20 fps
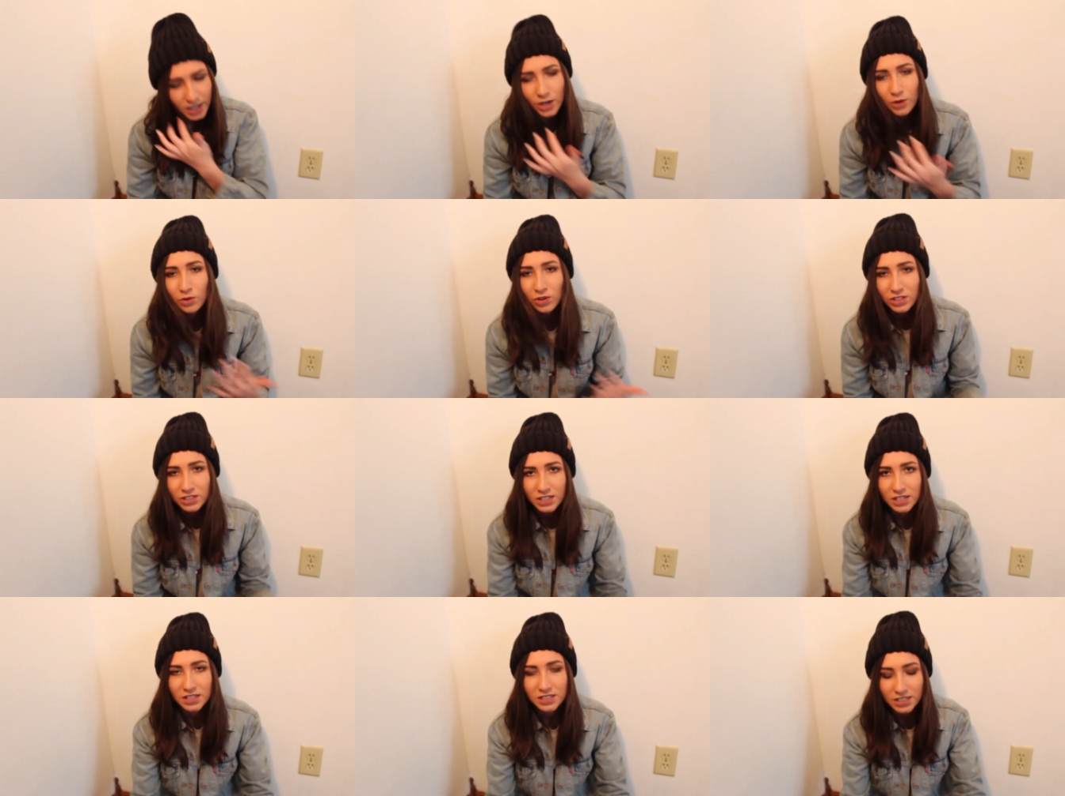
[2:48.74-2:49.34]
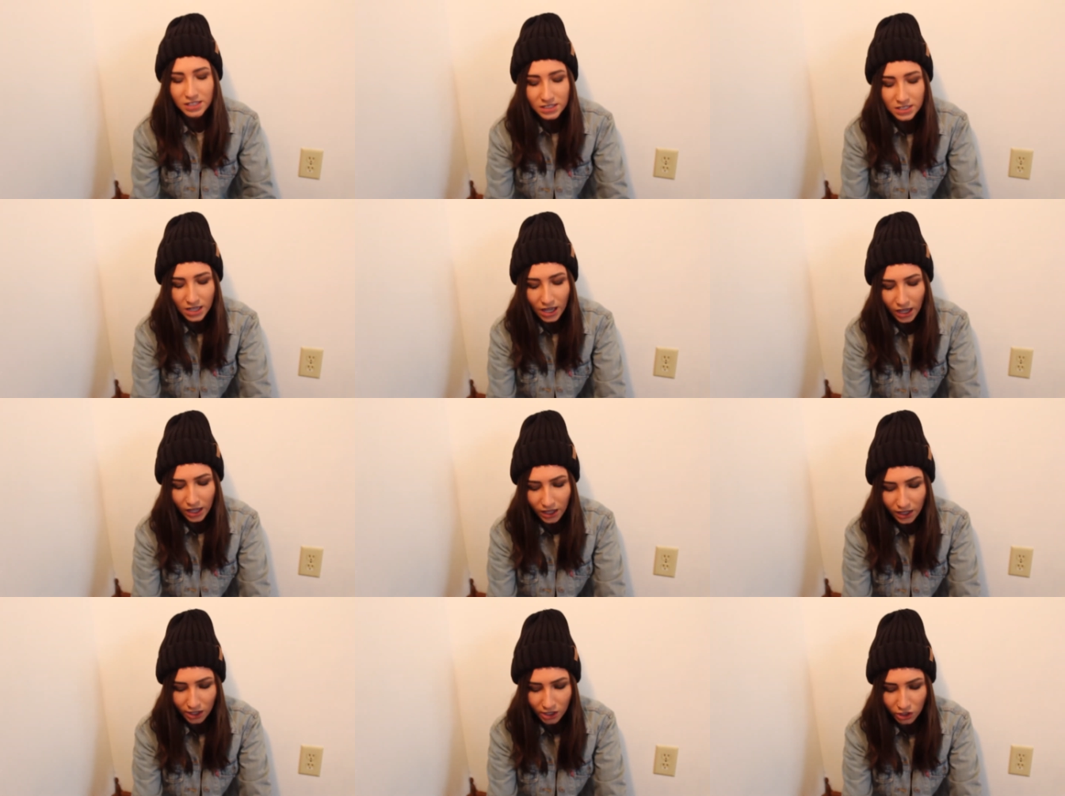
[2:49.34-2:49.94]
he always gets us
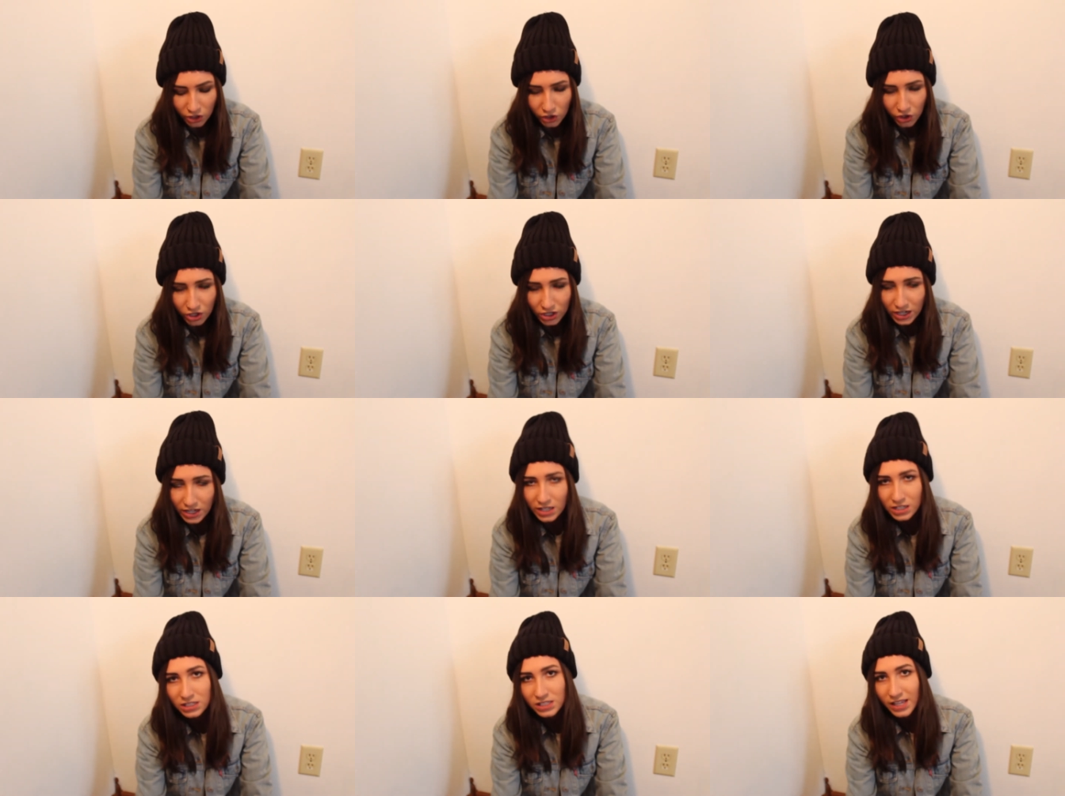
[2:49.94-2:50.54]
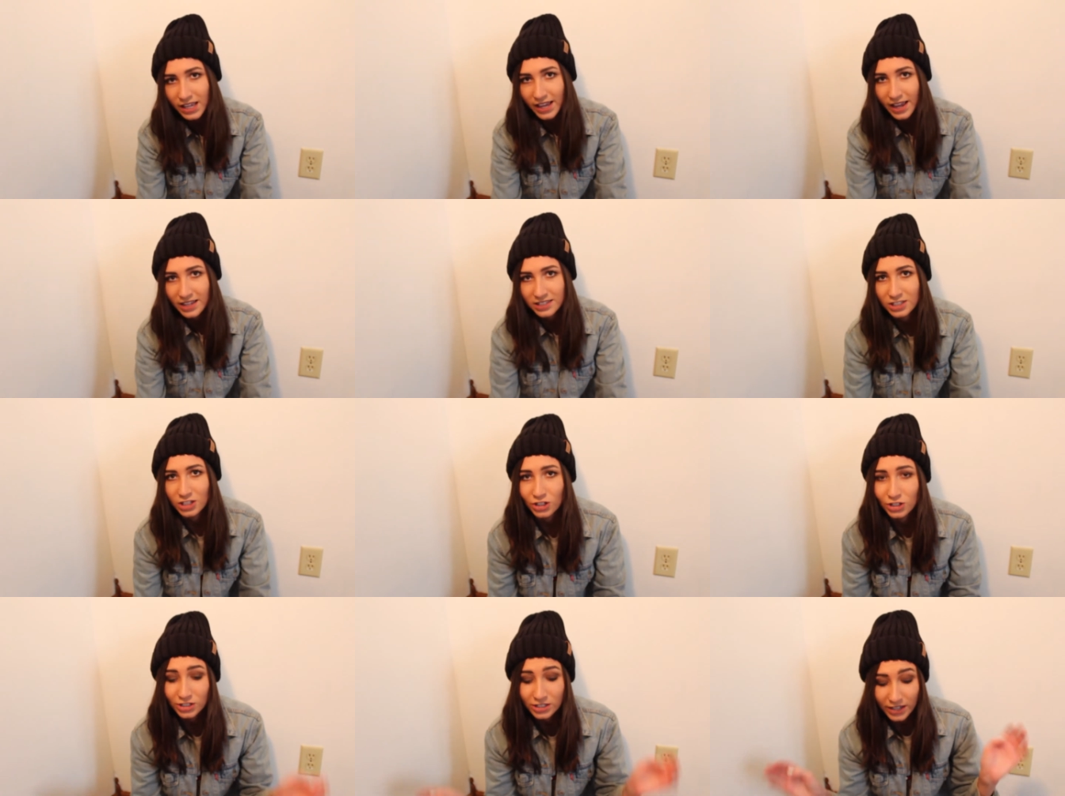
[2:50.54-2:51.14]
like goodies like
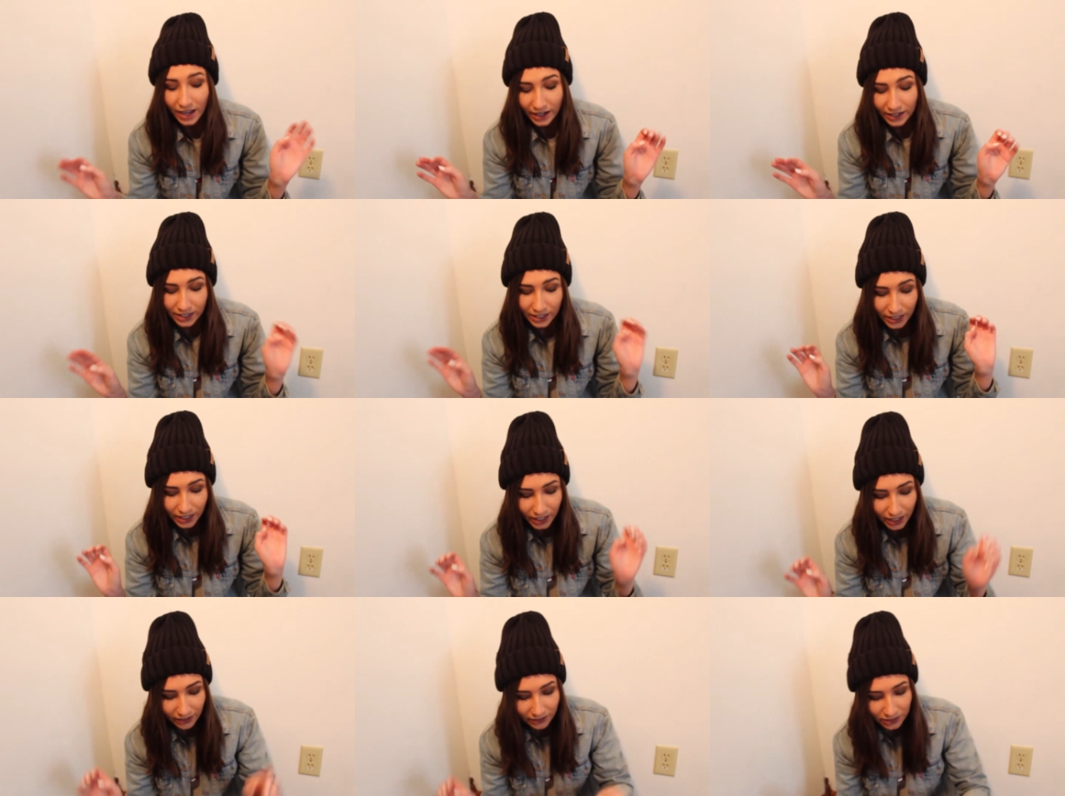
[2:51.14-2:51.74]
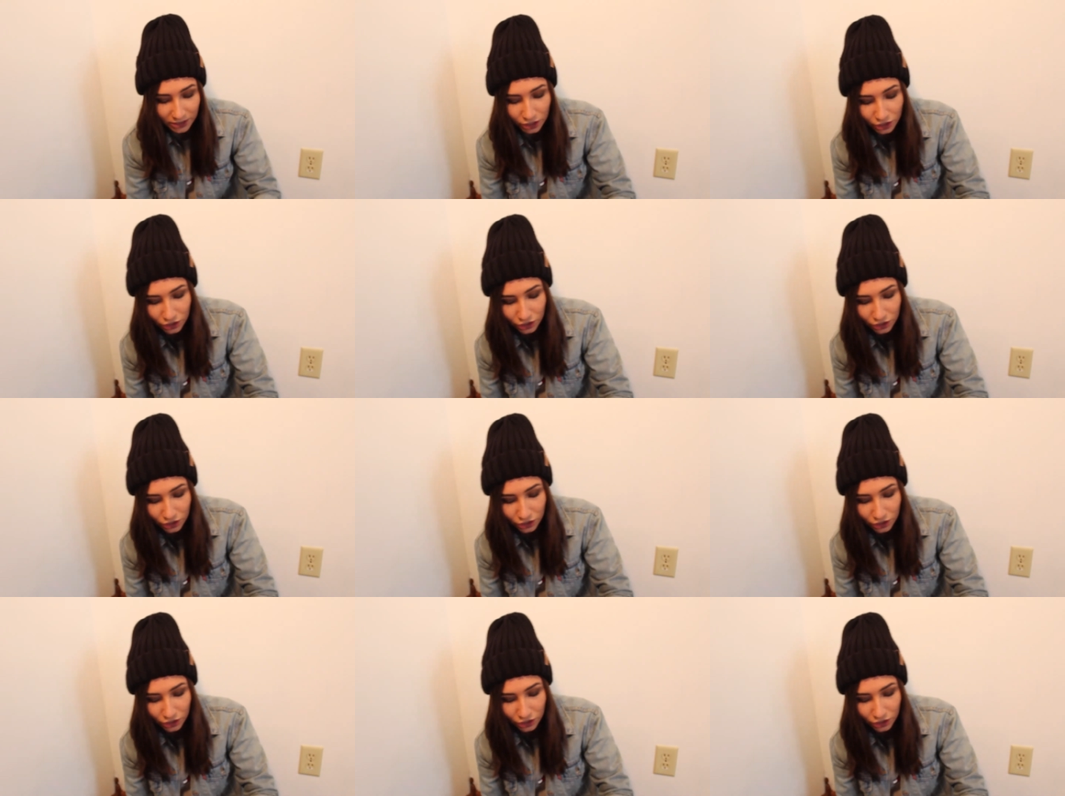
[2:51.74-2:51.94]
as a stocking gift.